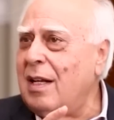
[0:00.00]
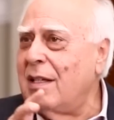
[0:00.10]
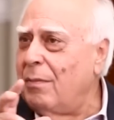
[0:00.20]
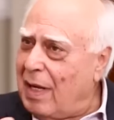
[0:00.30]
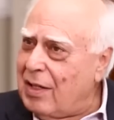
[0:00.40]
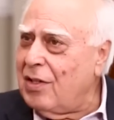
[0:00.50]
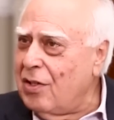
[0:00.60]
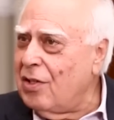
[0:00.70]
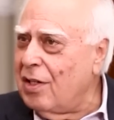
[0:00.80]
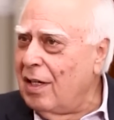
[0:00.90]
sends a
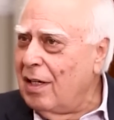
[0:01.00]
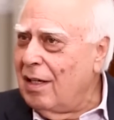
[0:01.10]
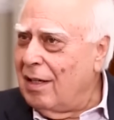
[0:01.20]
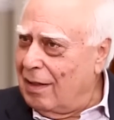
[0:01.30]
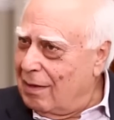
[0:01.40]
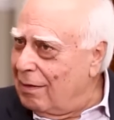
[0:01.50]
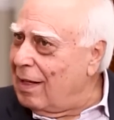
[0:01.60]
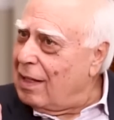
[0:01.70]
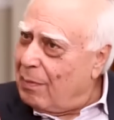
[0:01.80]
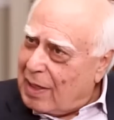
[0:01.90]
message,
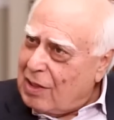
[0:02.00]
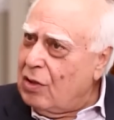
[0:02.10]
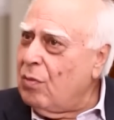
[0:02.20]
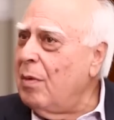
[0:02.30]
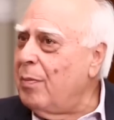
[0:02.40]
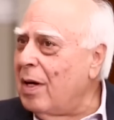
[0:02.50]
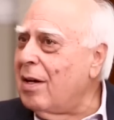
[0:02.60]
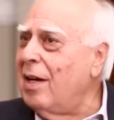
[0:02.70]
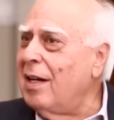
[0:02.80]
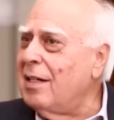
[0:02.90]
then the message will
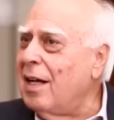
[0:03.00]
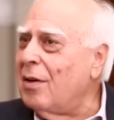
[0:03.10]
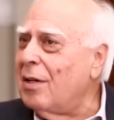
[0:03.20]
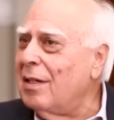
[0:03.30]
percolate down.